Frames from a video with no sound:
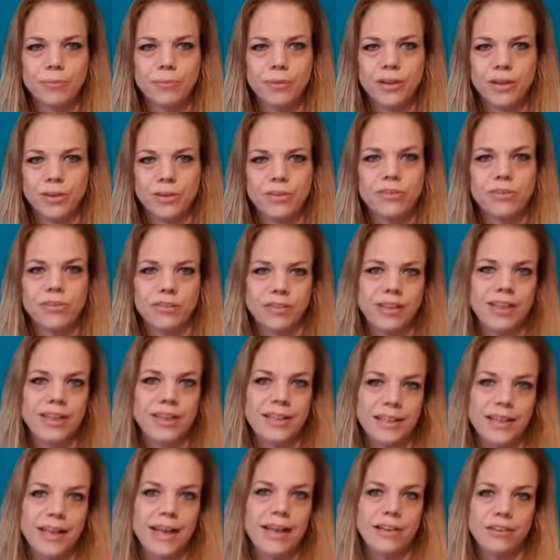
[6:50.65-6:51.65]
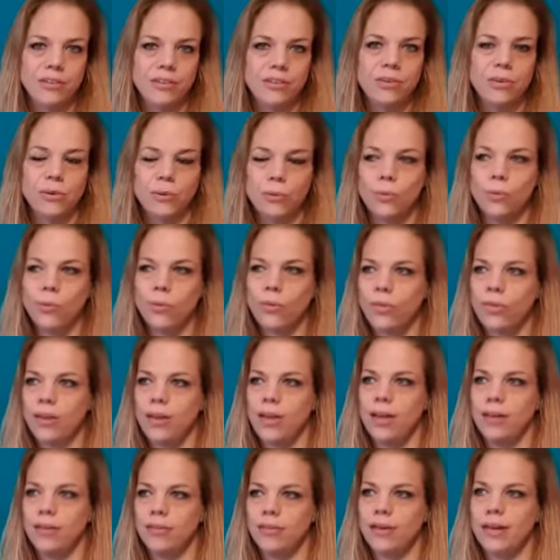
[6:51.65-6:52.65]
because that is the cool
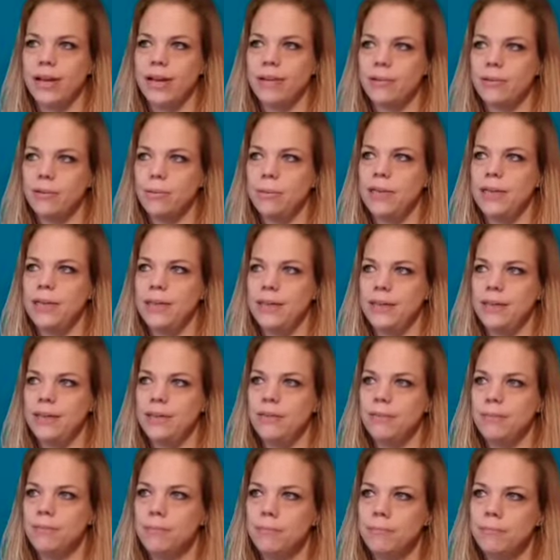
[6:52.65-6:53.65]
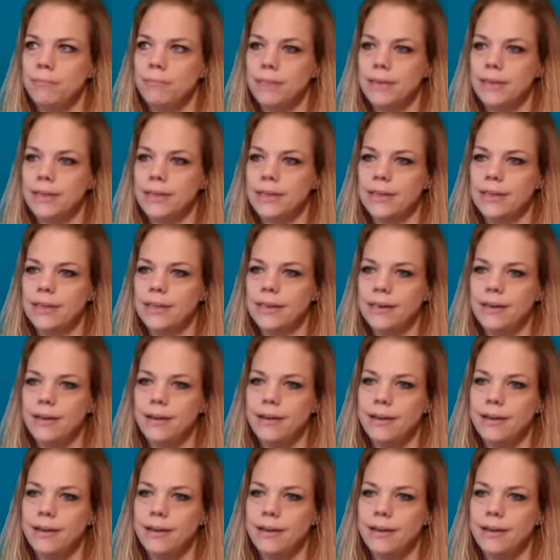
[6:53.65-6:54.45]
thing of Katowiki. But